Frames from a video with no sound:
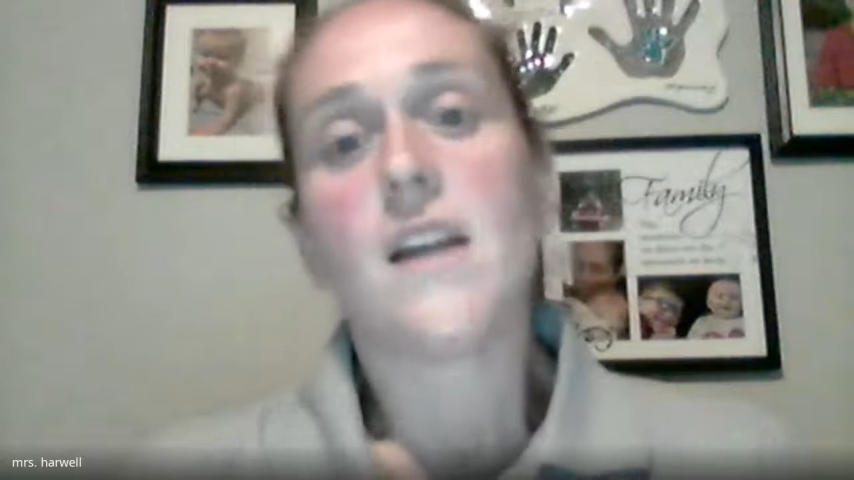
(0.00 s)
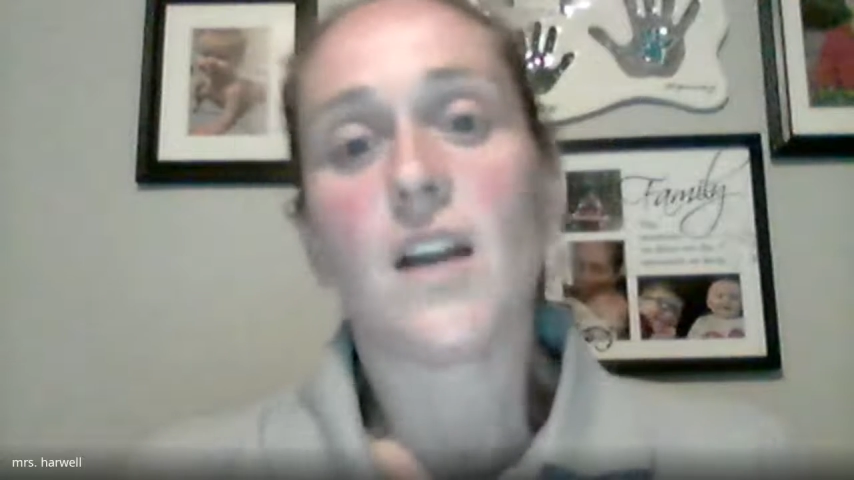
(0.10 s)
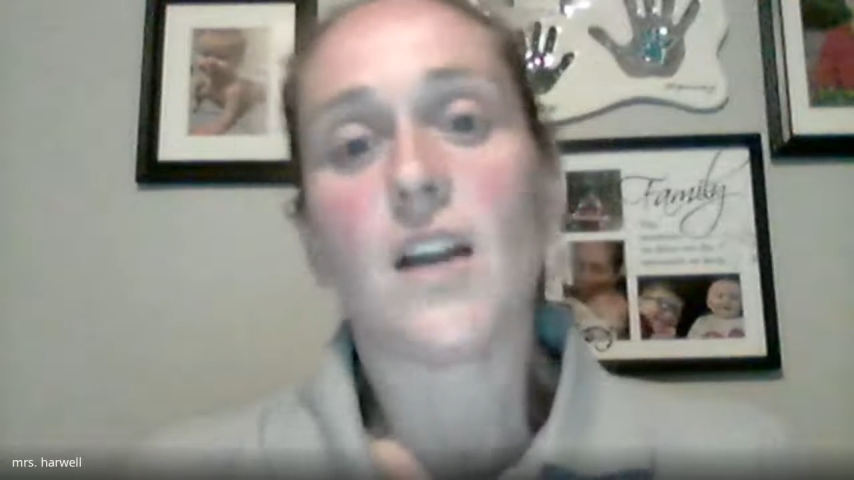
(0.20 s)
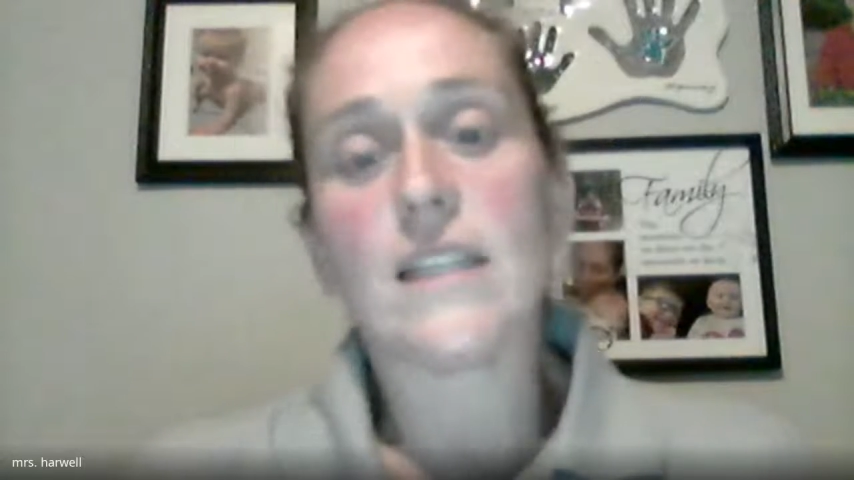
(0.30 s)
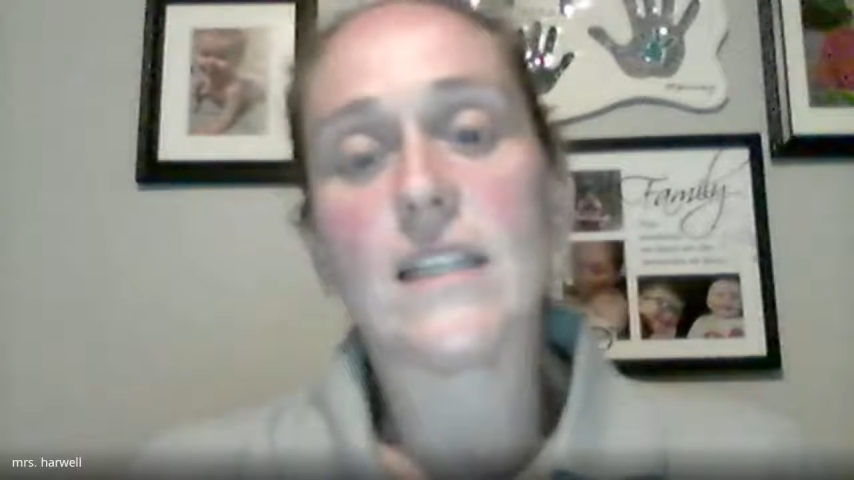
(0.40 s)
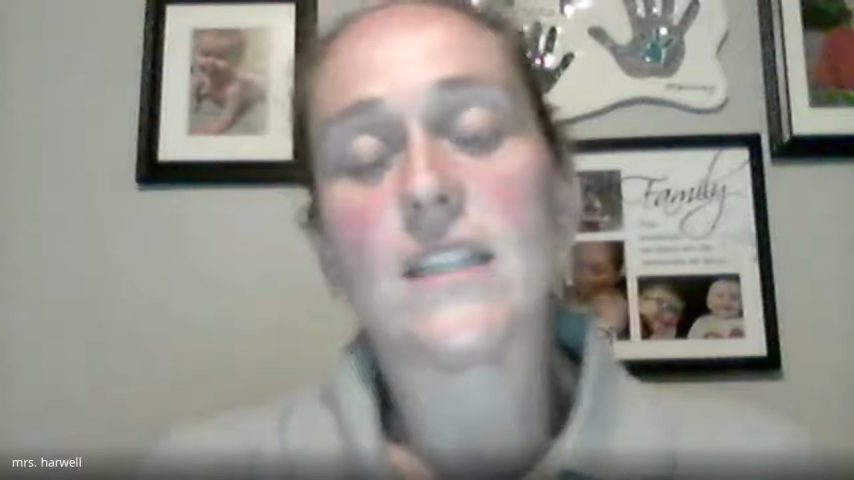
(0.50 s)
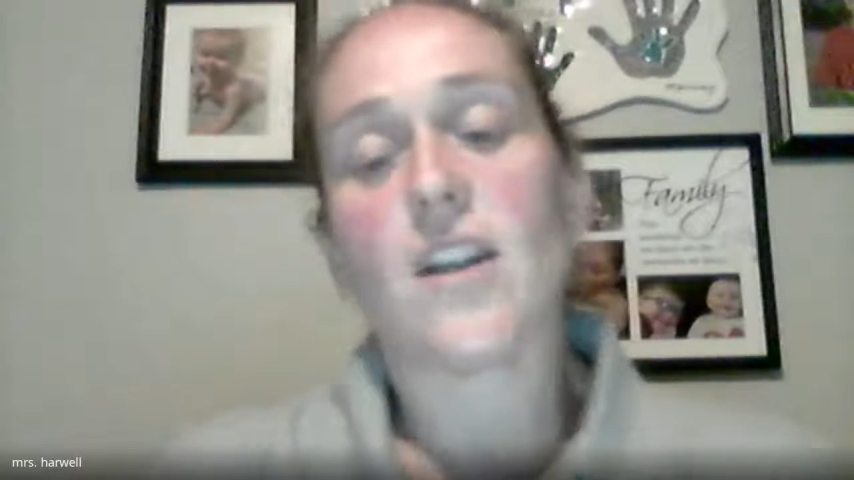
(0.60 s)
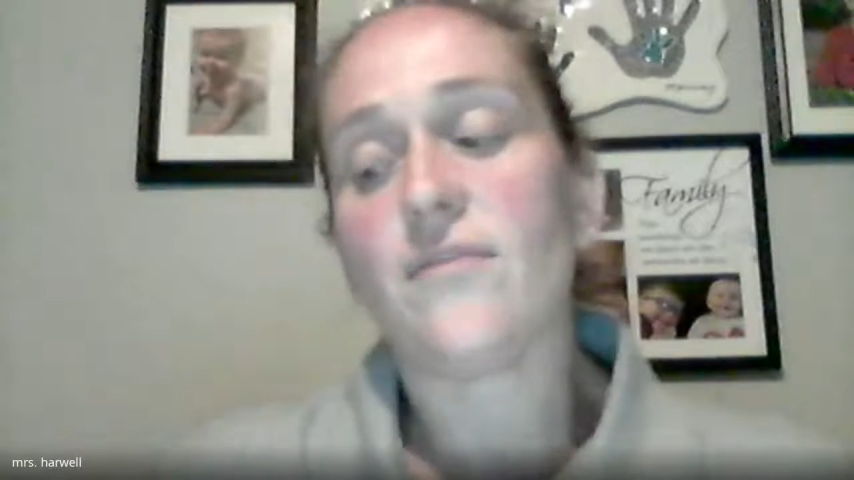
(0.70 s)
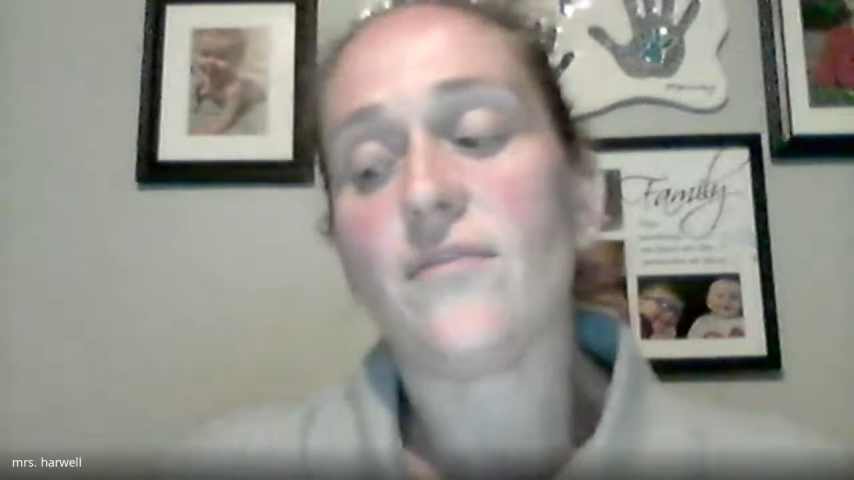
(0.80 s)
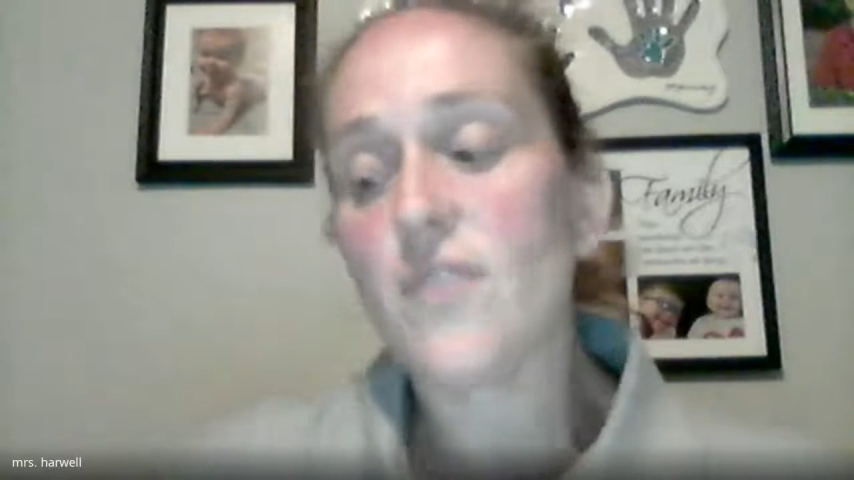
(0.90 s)
All right,
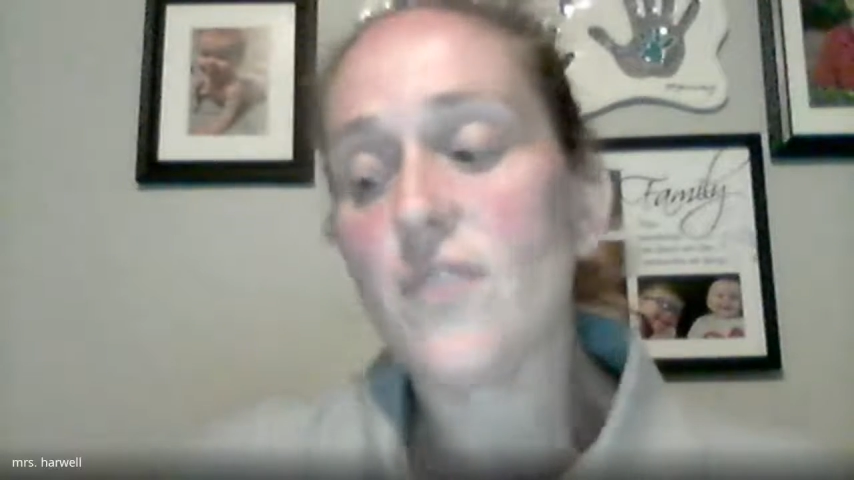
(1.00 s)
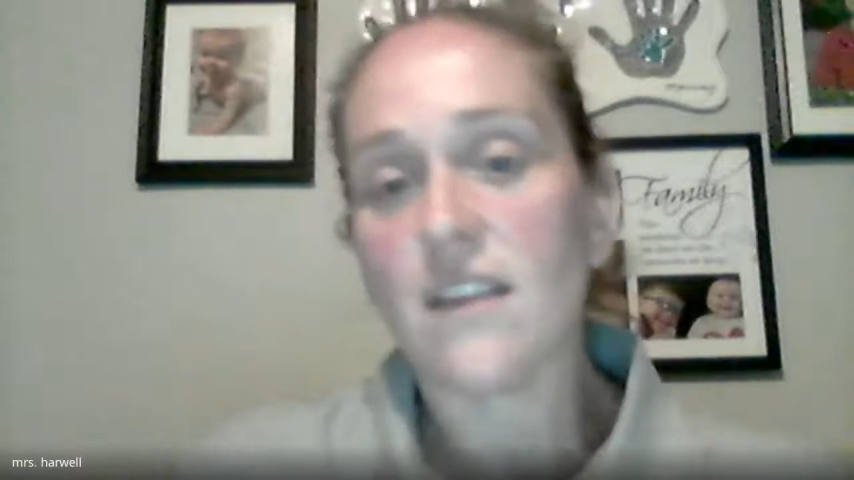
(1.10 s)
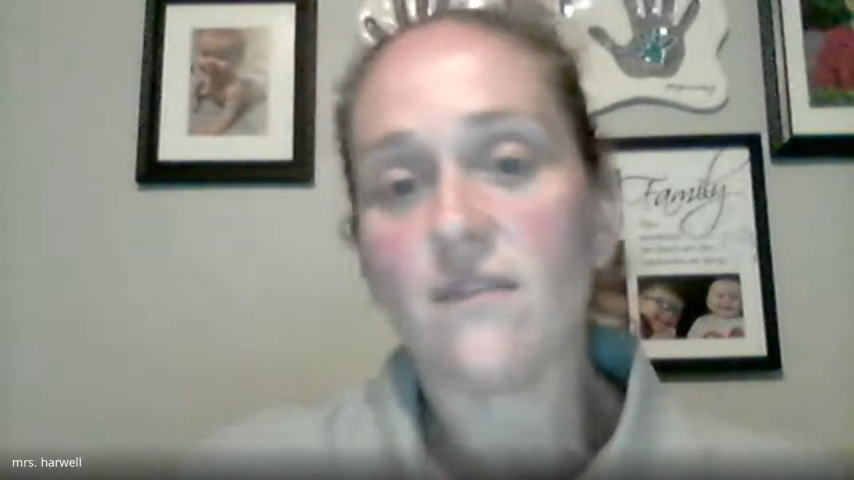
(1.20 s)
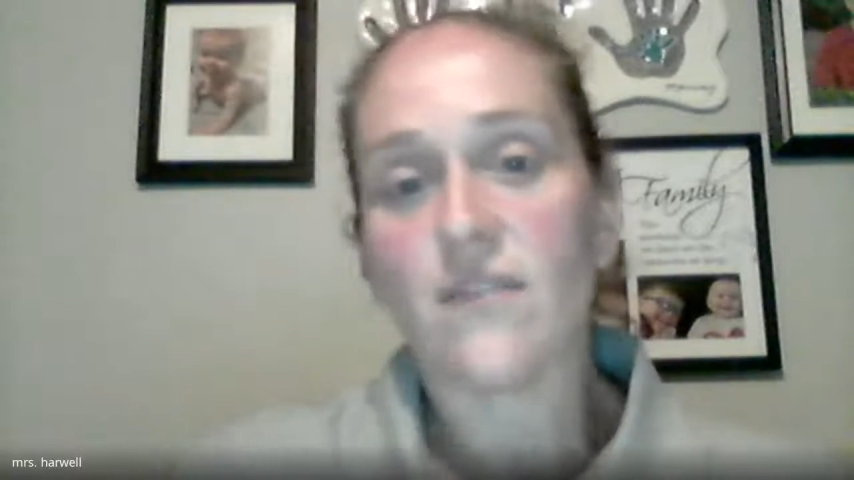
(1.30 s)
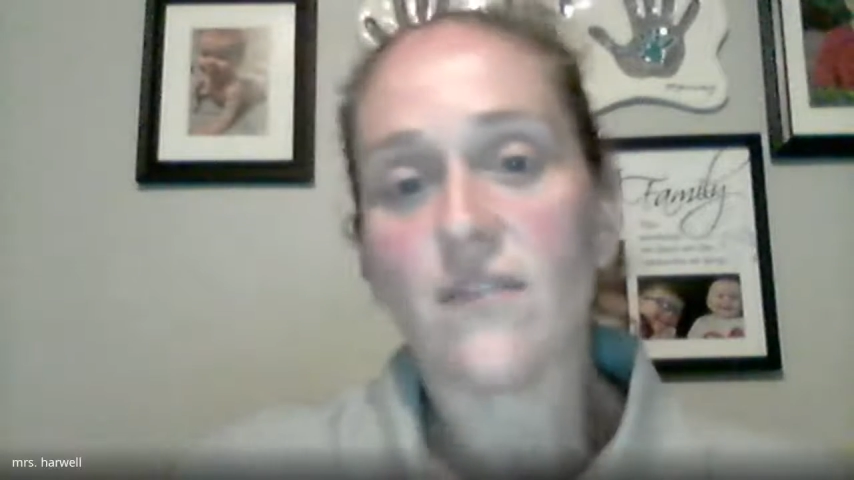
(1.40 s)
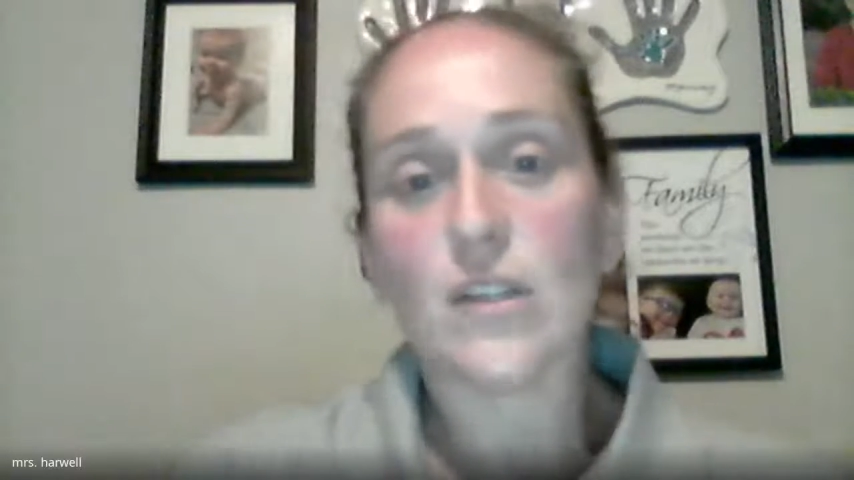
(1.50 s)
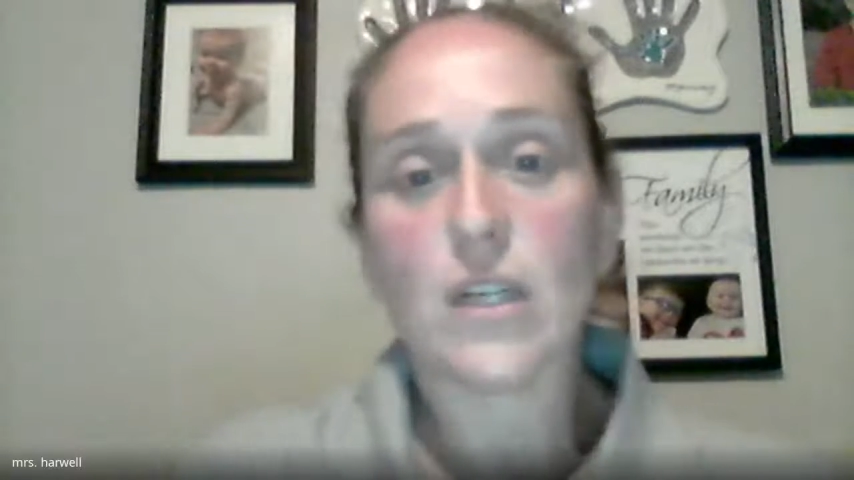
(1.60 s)
our fourth and final